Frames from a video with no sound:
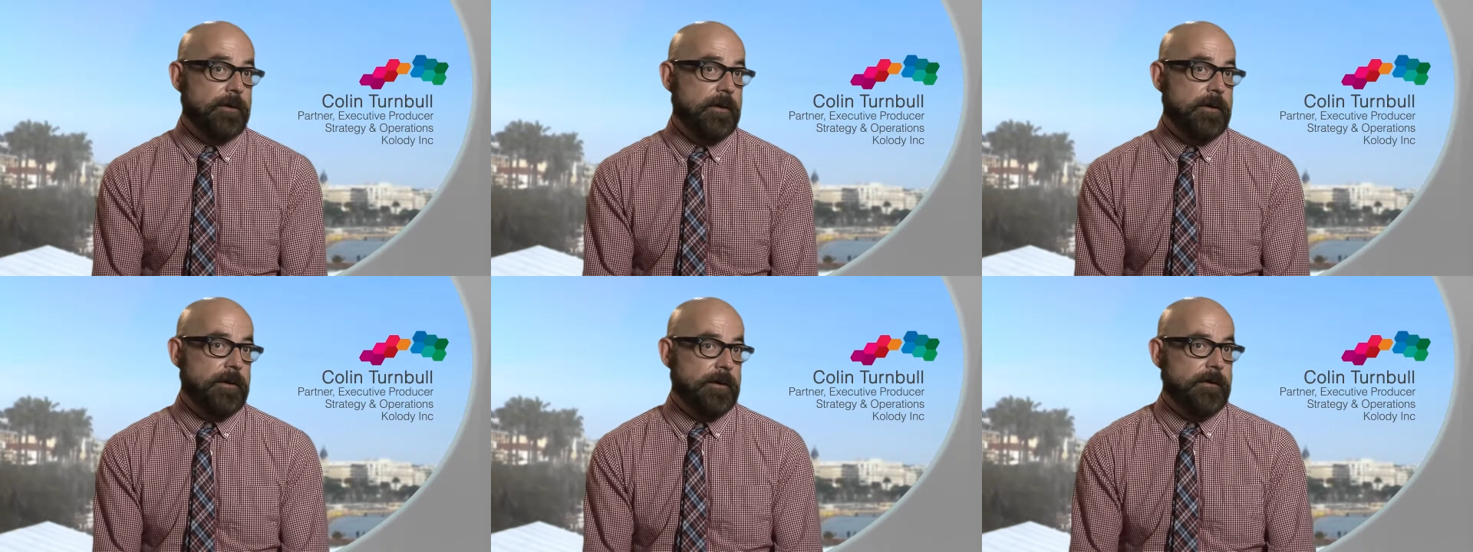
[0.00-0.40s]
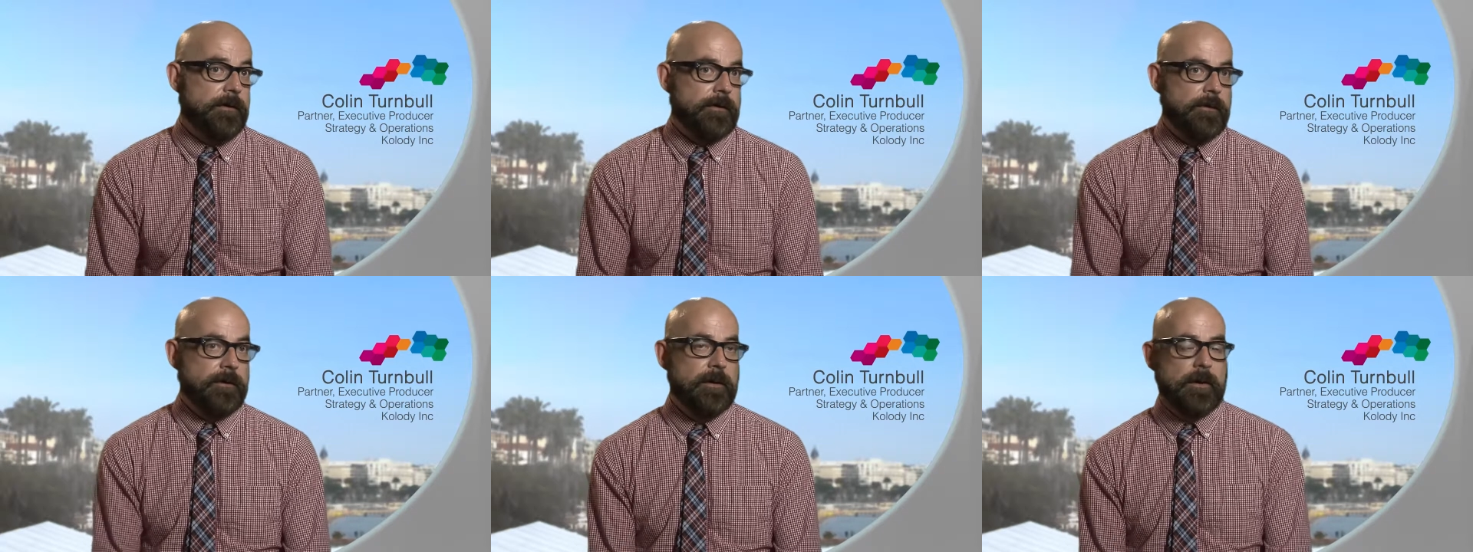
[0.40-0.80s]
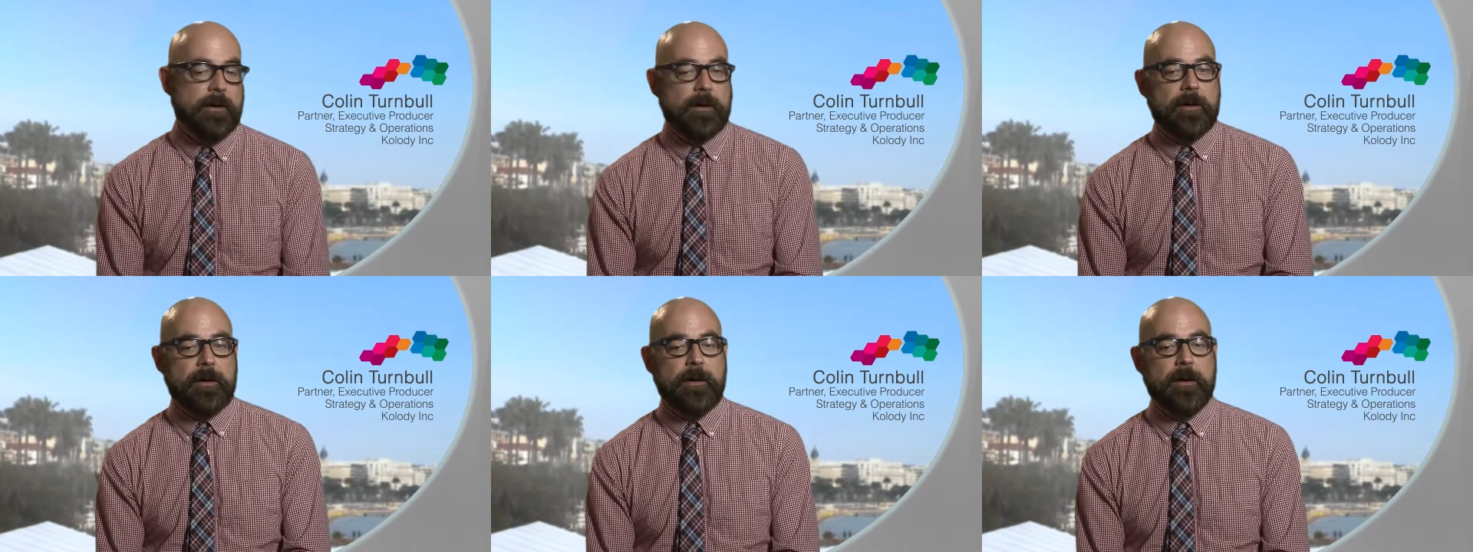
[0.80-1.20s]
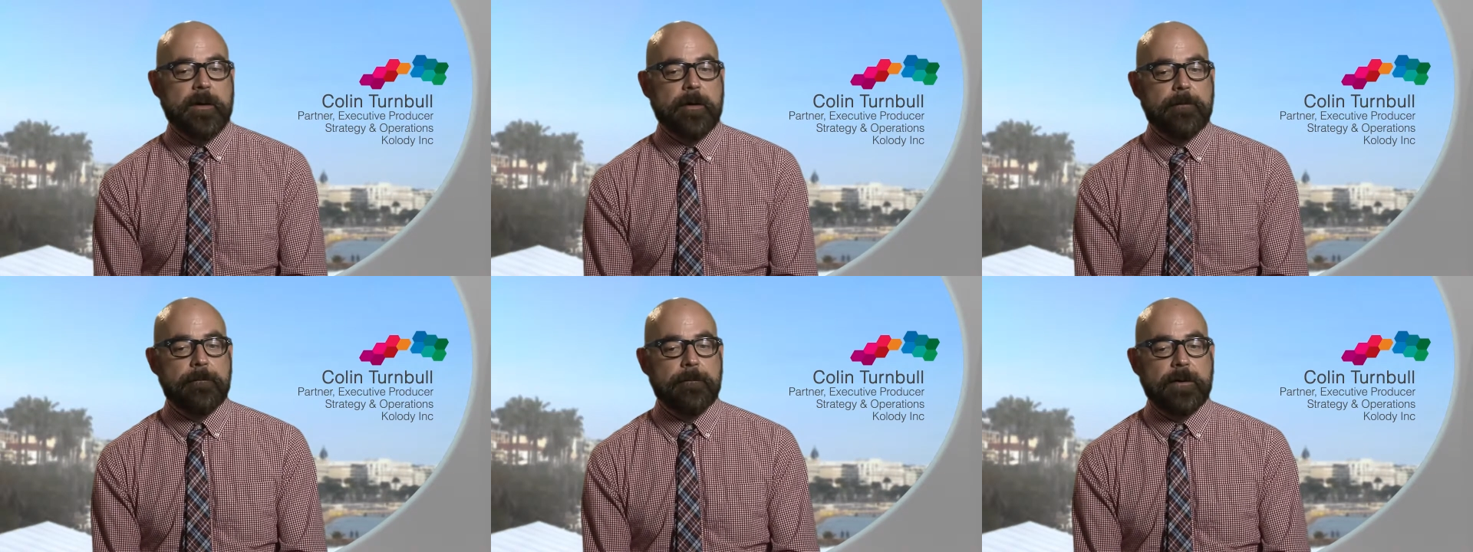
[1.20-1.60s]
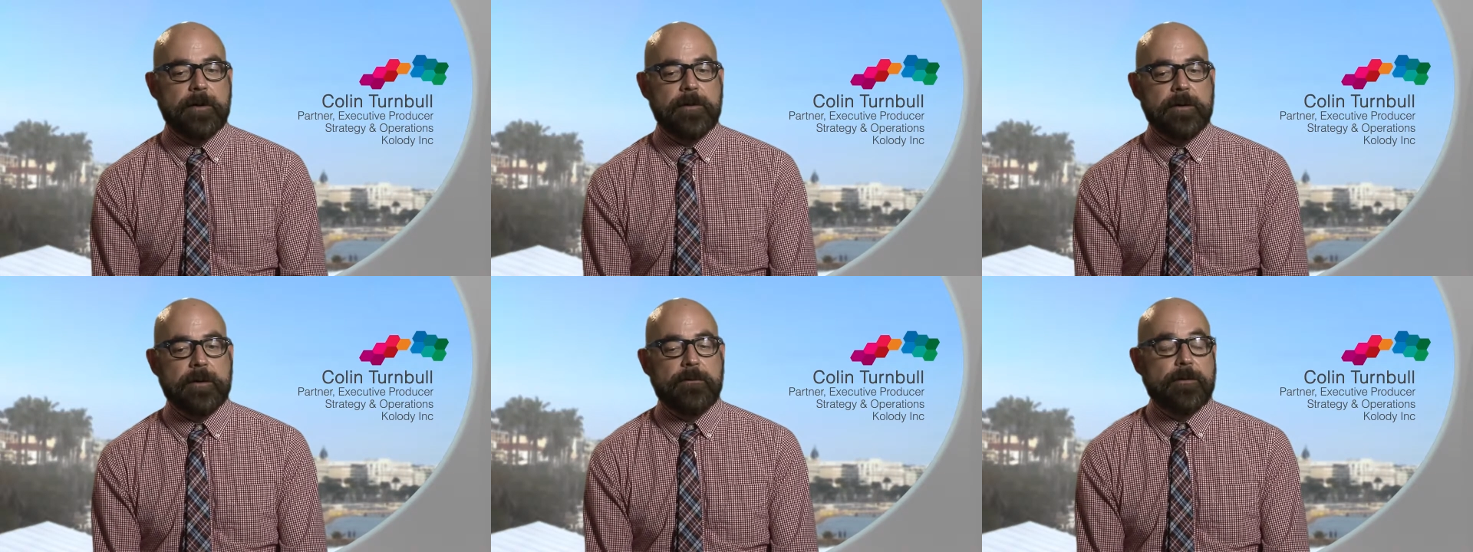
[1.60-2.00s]
audience,
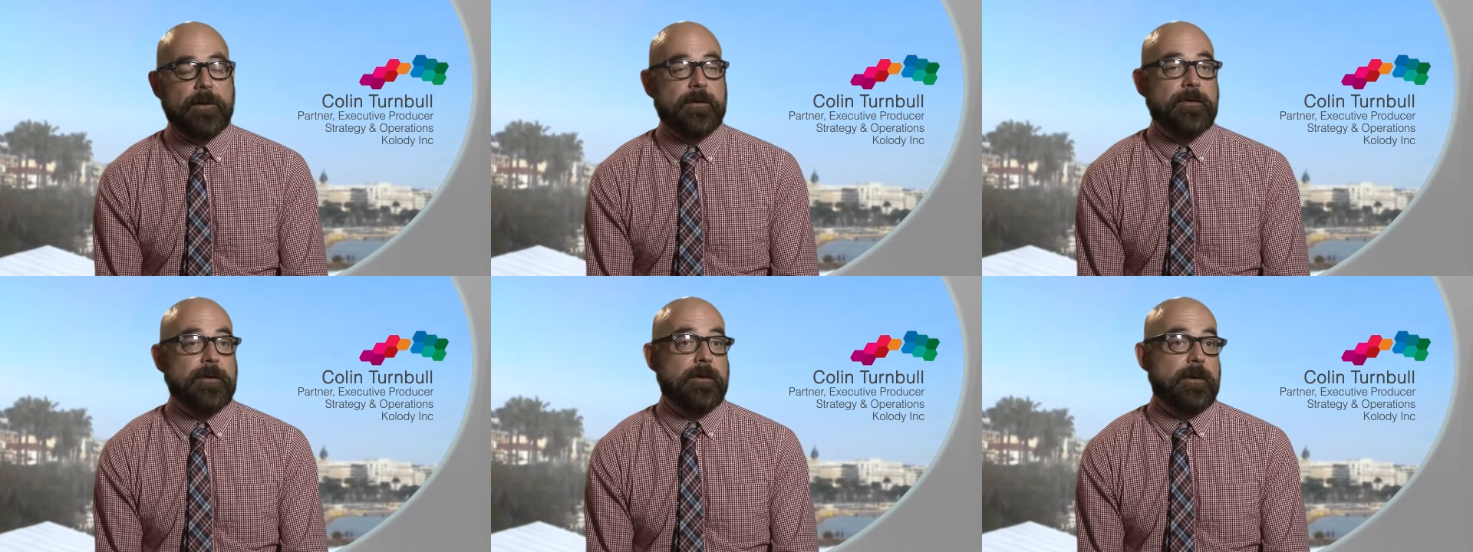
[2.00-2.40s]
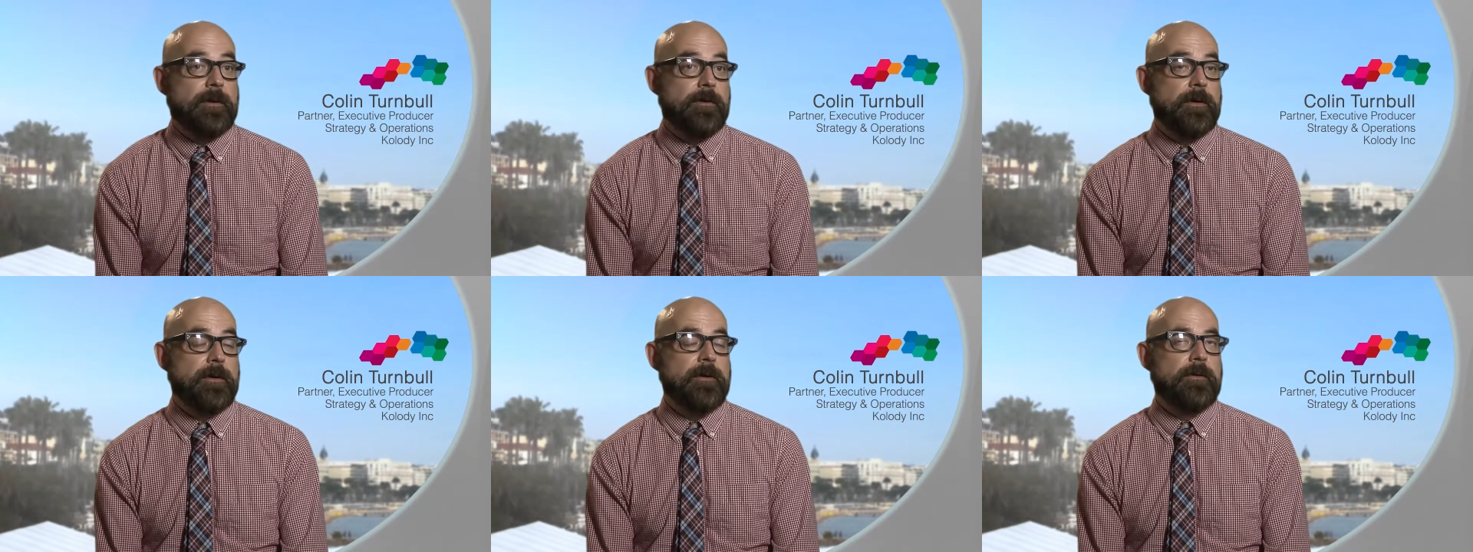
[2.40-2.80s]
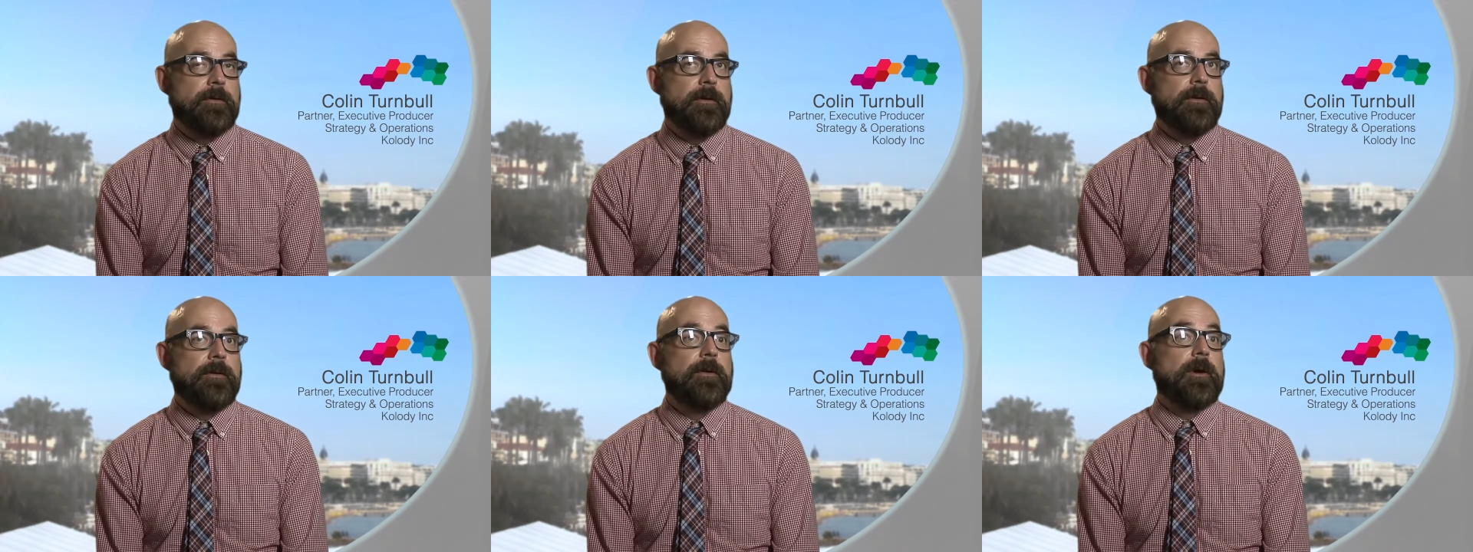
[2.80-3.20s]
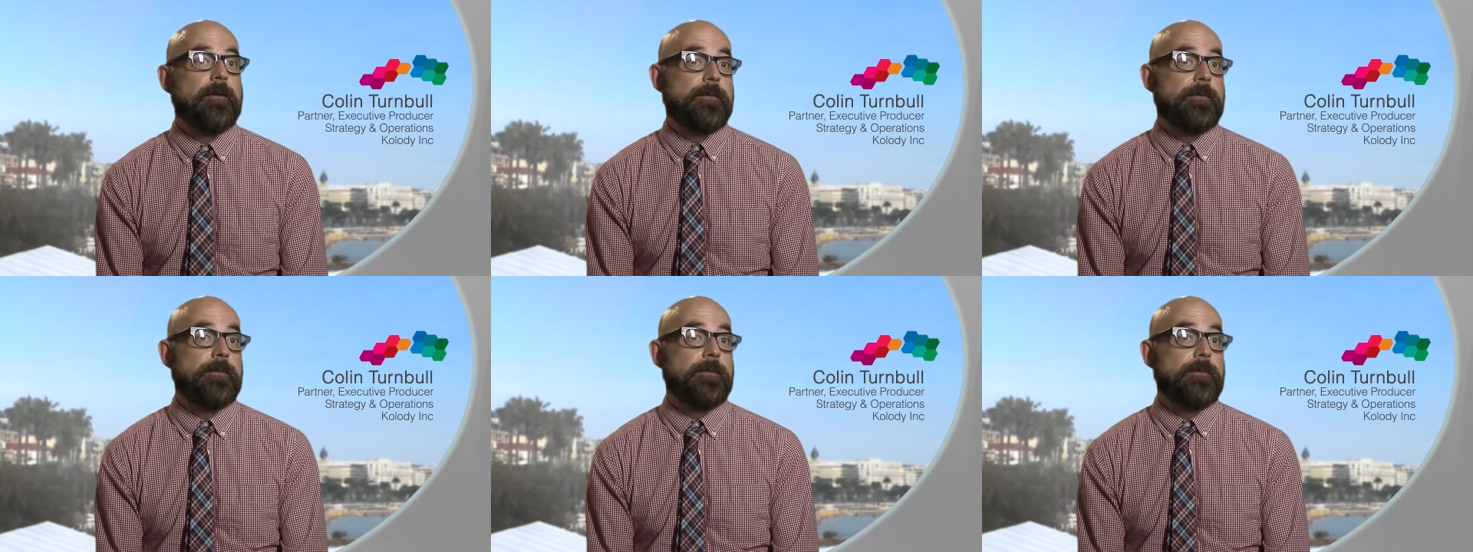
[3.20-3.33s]
and that's what I see the